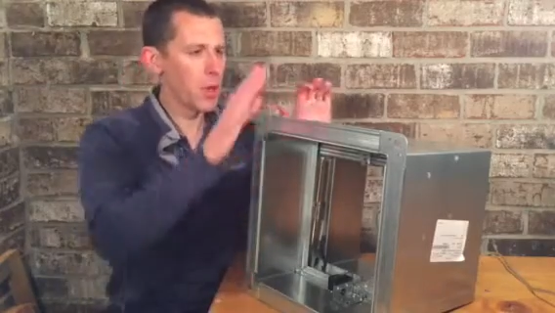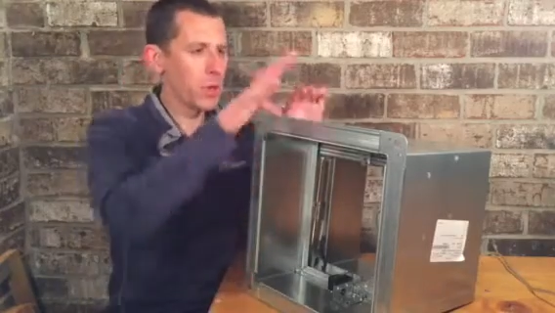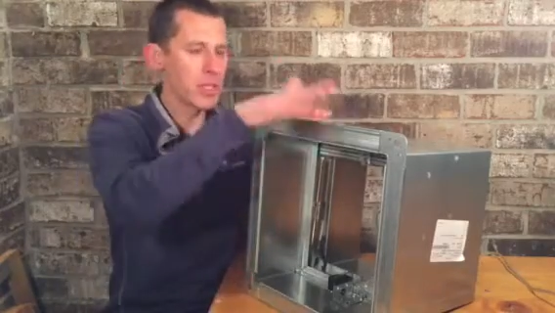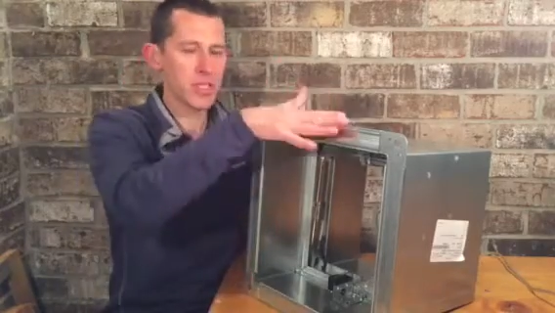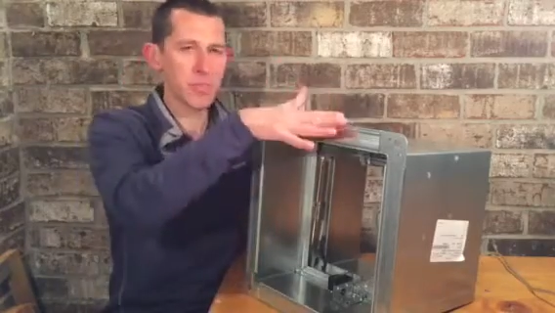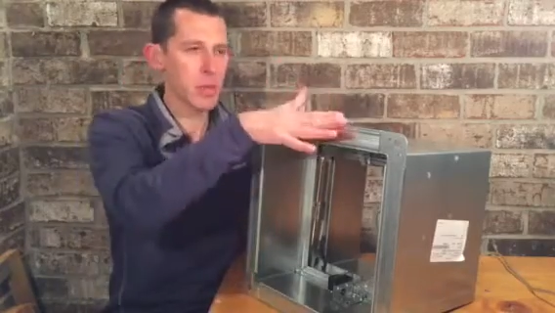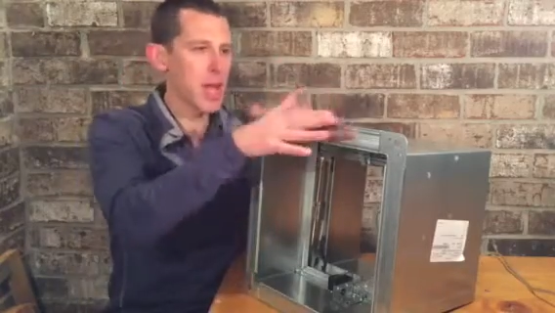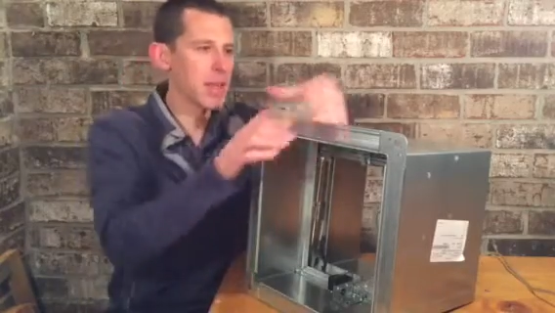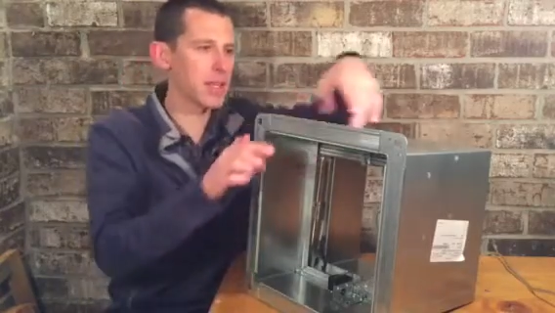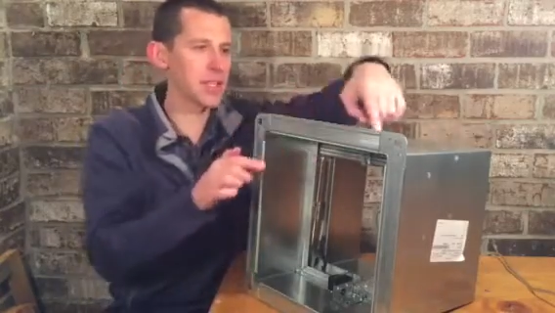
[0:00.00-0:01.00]
We can
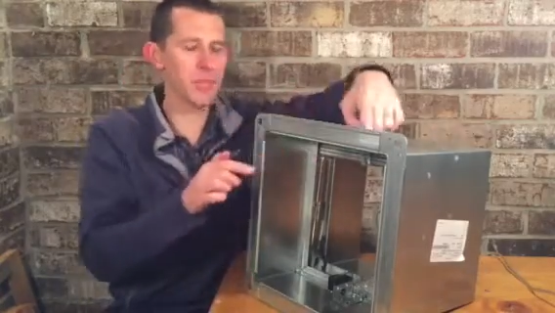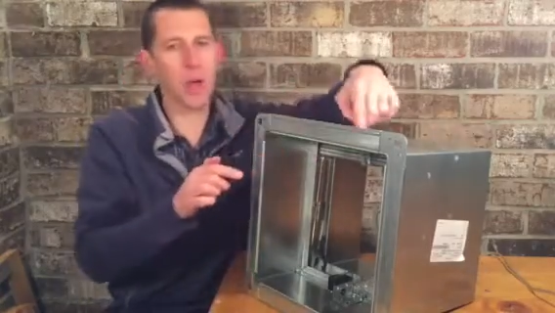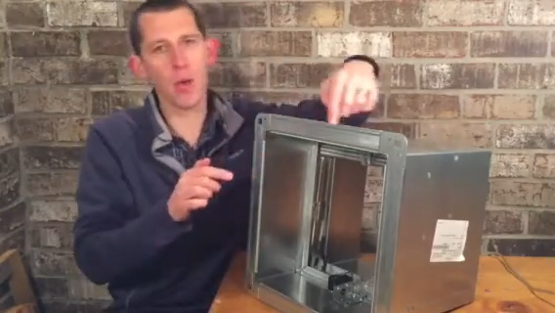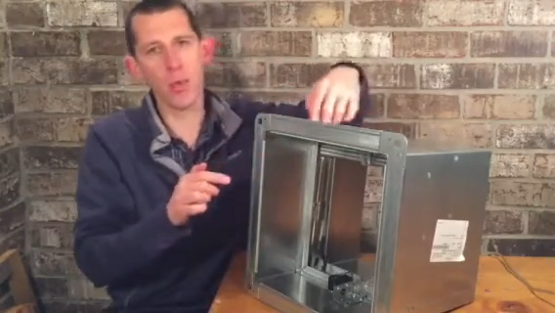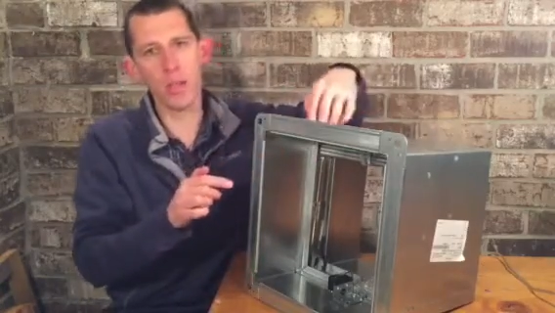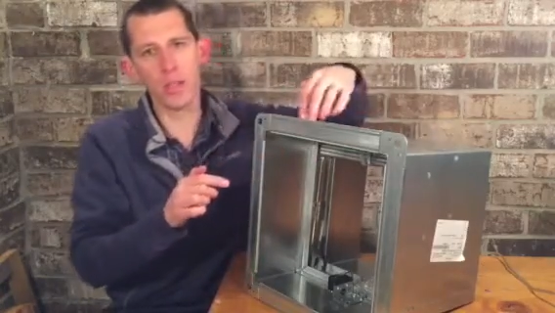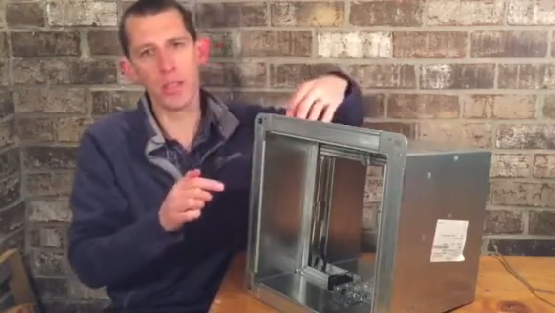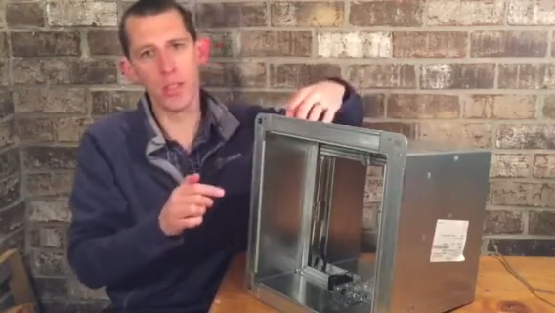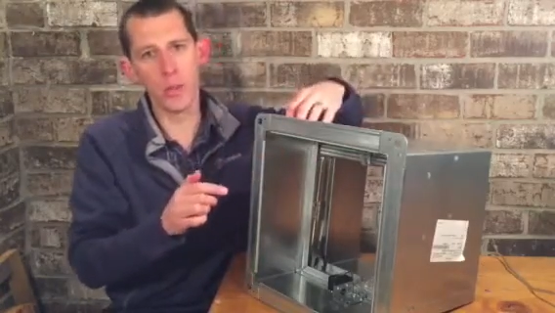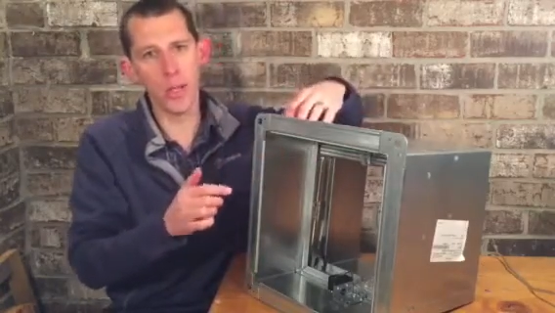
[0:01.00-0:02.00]
supply this spot
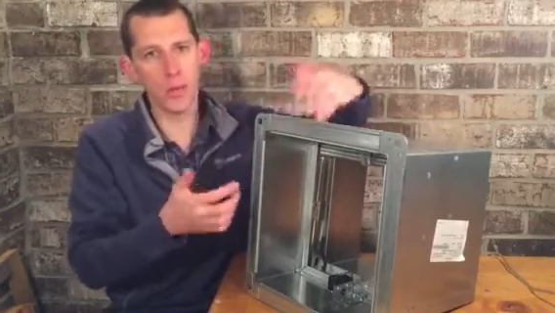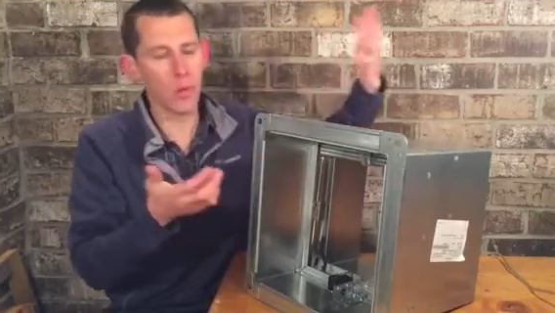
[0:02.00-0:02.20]
welded to it,